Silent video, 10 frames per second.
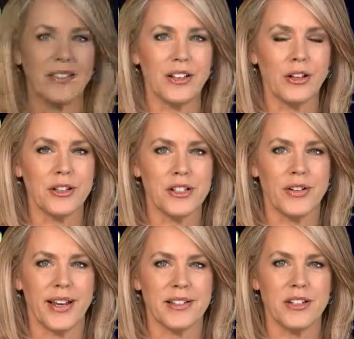The lawsuit
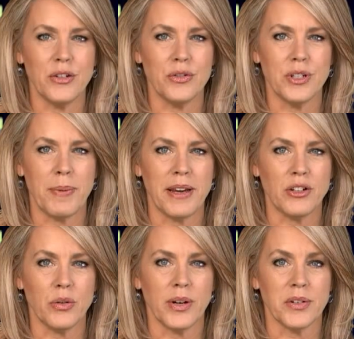asked Newton to pay
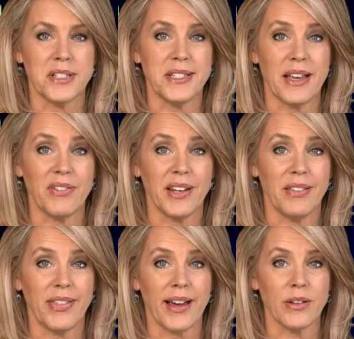
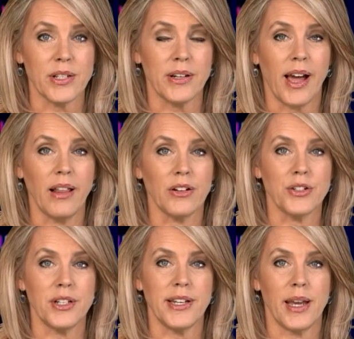
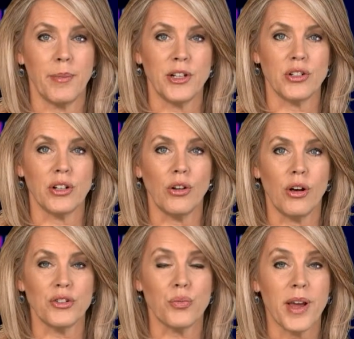$270,000 in damages and
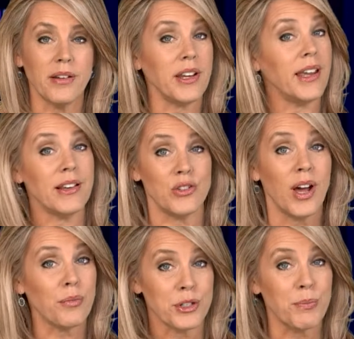lost rent. He has
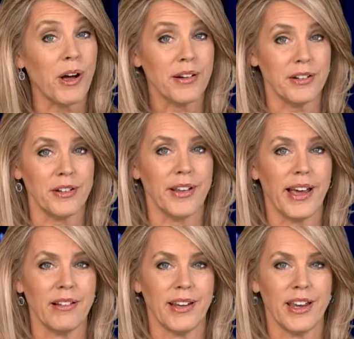not responded to the
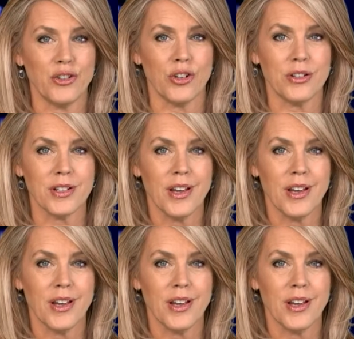allegations.